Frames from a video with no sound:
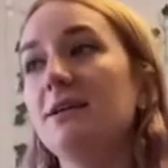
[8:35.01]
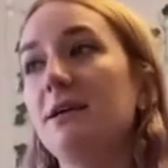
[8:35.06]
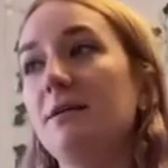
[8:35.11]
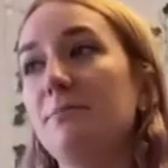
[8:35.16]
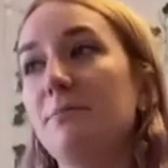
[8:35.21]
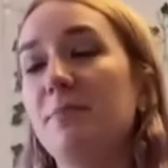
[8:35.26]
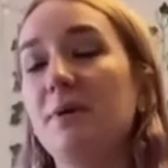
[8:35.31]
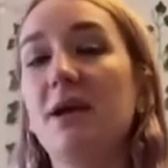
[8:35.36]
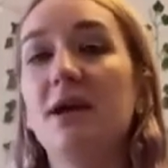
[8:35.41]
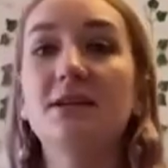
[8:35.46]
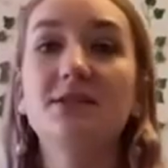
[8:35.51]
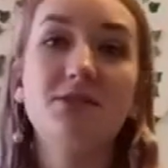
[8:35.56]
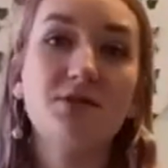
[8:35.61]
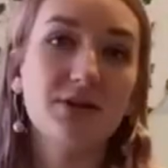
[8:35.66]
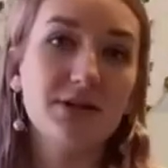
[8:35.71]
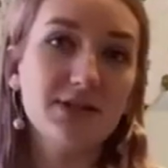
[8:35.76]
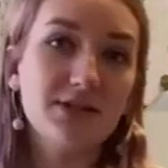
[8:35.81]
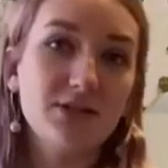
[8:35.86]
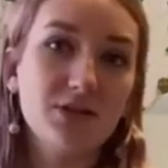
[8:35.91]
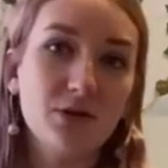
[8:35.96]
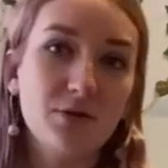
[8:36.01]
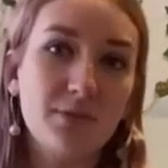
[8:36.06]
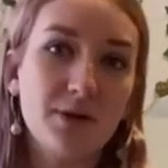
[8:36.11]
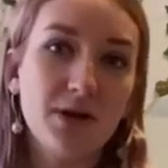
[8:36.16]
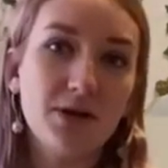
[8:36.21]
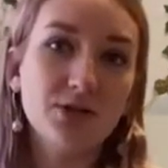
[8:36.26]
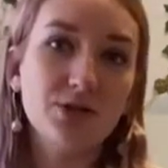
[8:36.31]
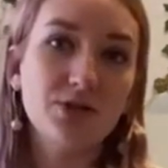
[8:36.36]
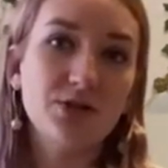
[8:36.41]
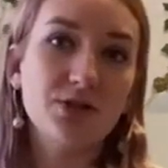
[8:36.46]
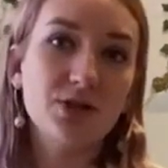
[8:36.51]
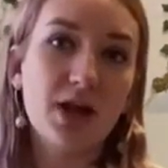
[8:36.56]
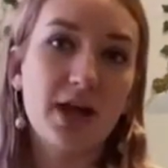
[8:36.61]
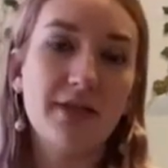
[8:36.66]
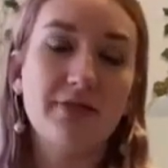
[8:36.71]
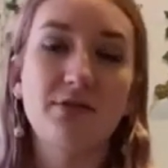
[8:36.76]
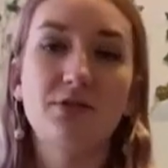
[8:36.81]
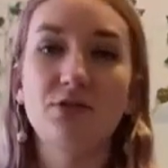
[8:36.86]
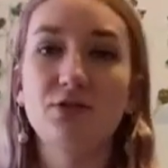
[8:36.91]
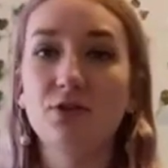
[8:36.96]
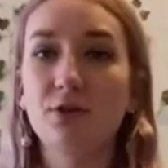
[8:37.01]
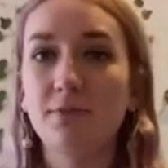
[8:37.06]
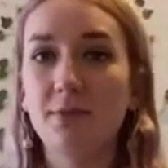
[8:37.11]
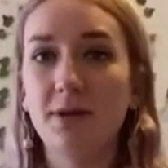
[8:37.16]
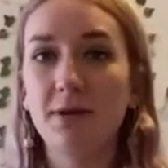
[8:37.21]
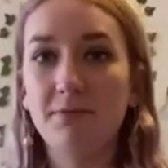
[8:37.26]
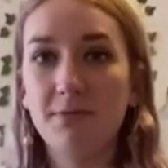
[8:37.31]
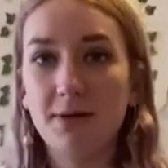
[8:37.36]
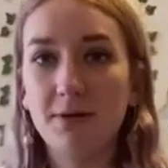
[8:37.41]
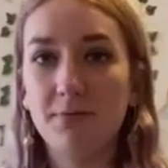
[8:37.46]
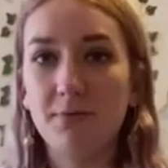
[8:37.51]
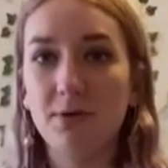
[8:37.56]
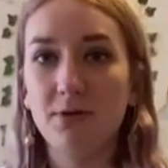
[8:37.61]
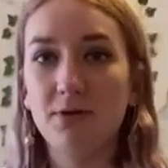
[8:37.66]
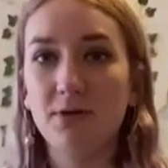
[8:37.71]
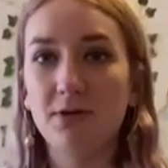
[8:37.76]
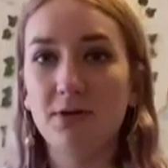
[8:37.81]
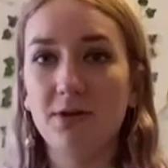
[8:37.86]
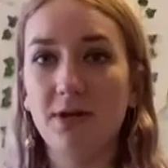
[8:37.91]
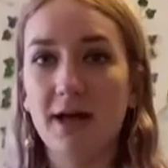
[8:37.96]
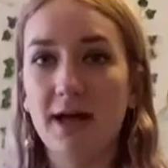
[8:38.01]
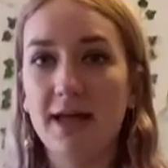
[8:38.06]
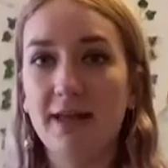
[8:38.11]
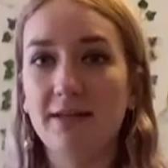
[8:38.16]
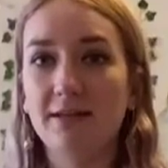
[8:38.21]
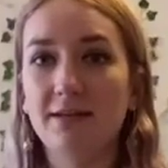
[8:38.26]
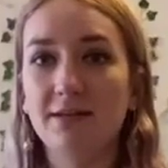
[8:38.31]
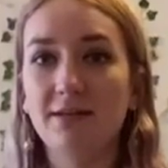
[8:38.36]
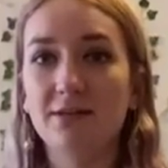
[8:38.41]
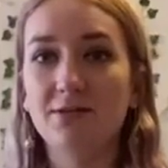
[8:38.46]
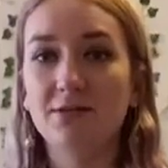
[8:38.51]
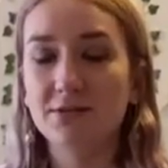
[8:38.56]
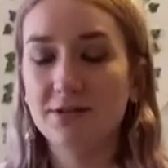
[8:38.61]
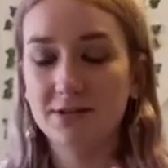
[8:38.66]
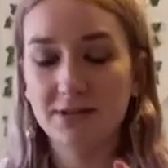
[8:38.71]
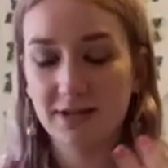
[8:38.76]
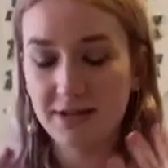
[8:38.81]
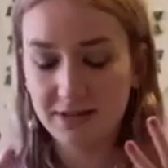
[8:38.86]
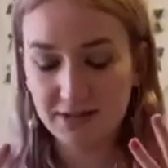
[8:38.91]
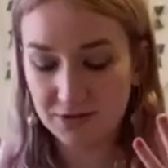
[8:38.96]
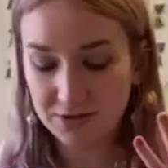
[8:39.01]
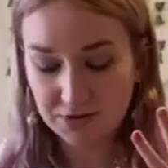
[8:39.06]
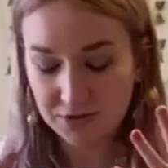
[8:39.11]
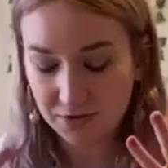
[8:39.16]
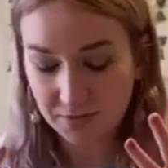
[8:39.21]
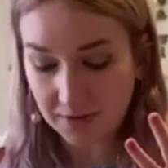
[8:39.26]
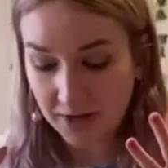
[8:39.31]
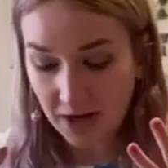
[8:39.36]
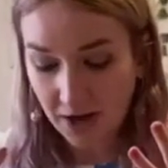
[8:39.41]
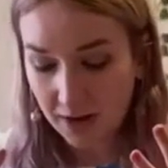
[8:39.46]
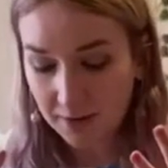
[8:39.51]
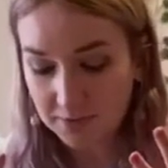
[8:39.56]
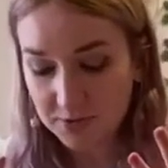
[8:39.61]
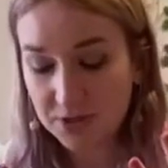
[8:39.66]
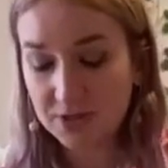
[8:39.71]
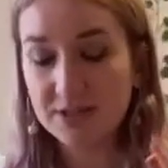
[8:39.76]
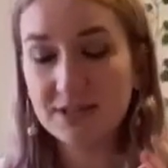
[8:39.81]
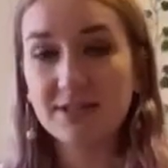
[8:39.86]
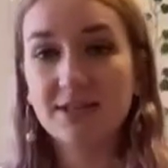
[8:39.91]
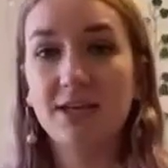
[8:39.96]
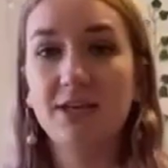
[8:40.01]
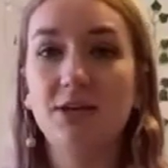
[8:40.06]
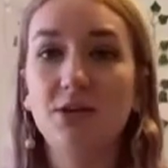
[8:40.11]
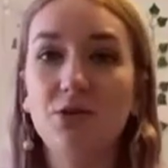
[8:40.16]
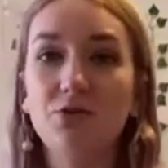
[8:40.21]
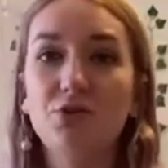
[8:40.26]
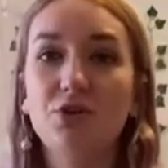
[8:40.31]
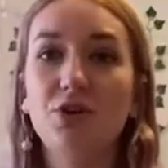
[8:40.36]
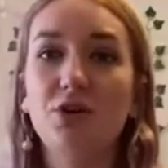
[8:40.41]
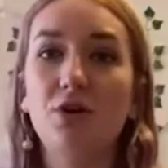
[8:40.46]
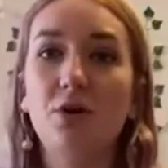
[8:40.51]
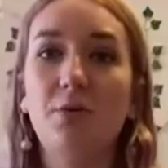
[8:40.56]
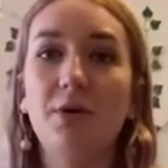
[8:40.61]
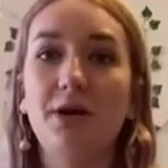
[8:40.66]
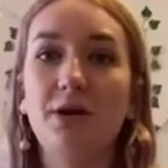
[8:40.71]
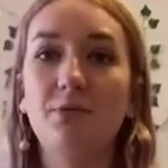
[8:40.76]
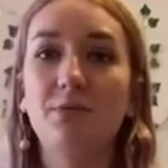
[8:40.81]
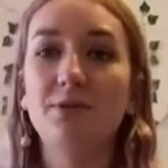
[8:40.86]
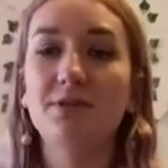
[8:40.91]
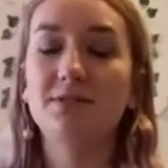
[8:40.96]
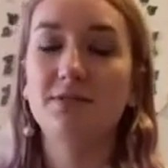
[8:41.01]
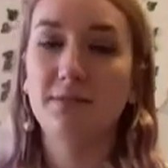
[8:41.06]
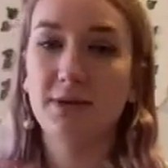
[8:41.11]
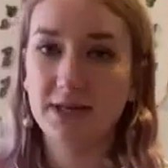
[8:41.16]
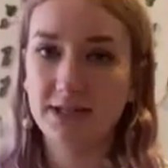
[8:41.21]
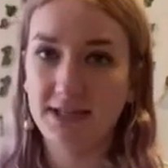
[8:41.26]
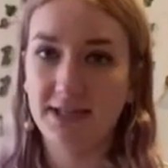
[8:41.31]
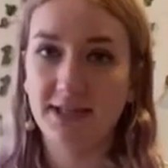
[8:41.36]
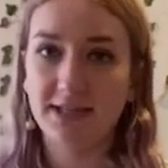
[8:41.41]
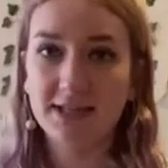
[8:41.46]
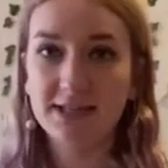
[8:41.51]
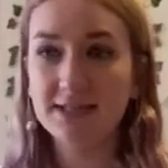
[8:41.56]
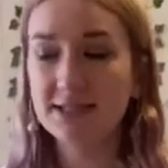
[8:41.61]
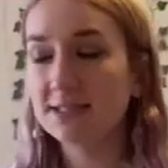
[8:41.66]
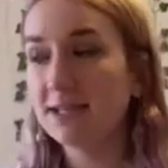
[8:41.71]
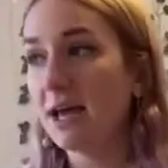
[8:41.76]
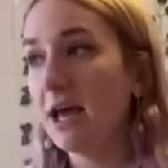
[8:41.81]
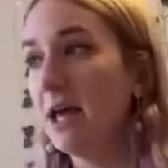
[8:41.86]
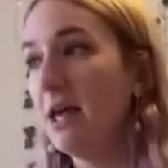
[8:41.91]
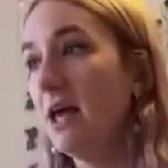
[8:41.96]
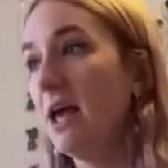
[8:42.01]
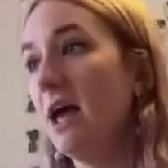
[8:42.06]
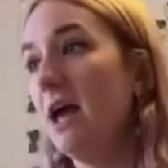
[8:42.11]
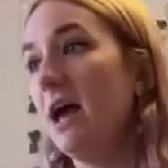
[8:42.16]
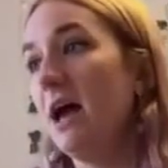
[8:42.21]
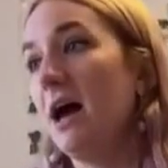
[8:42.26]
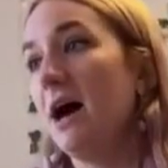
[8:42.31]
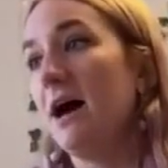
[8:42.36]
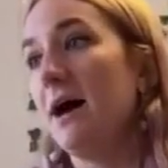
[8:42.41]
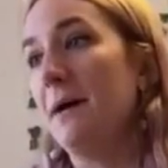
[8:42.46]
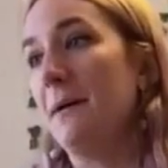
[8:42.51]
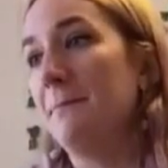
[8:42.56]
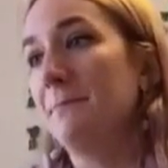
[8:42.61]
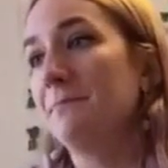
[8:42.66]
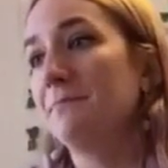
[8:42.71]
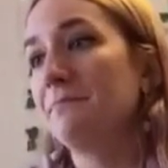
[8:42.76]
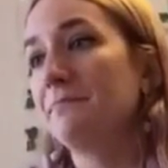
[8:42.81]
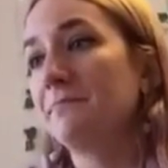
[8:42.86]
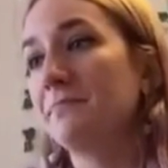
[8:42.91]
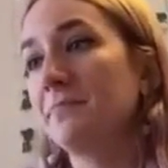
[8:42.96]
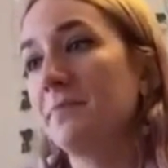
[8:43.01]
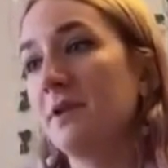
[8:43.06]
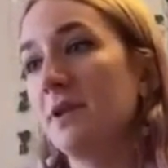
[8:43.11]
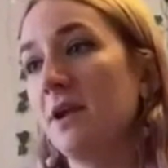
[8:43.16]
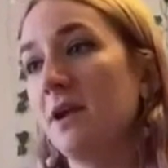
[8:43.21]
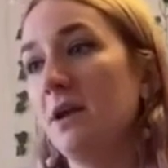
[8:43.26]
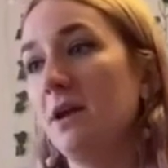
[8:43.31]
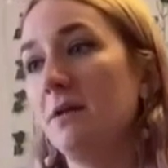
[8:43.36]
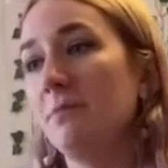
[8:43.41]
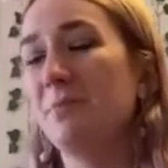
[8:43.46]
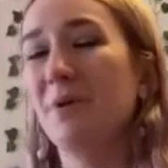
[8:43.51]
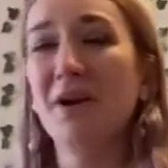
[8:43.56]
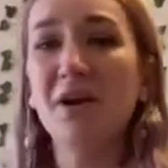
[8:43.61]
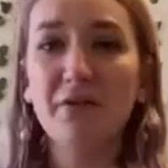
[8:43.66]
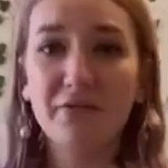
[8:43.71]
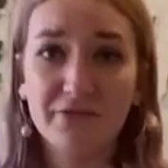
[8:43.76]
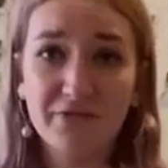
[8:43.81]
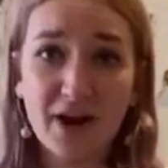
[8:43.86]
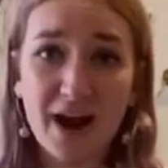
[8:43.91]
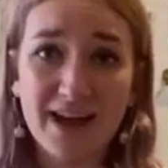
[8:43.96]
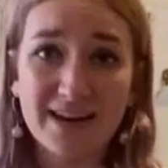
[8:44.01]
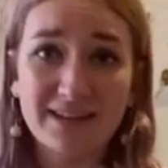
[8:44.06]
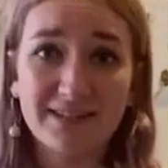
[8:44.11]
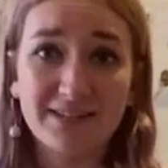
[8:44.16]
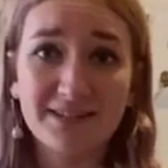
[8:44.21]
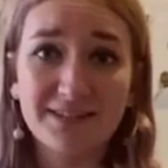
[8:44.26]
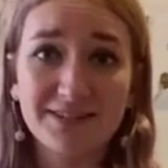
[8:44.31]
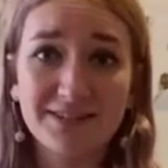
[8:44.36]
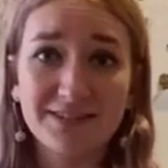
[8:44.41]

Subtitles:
Because there is so much, and there's so many people, and there's so many options that you should go in with some ideas. Bring a friend.